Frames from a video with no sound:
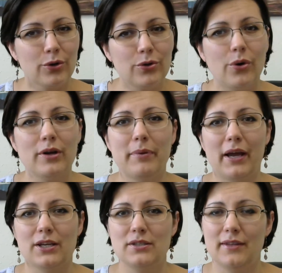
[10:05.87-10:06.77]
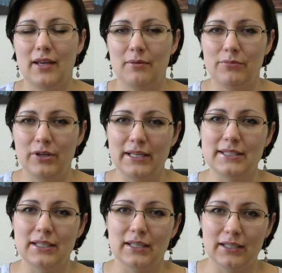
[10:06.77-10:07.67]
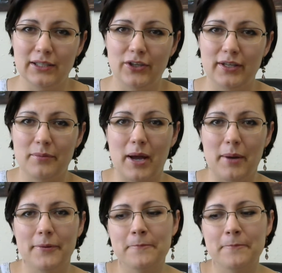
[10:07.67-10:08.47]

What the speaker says: Going back to them, releasing and clearing them up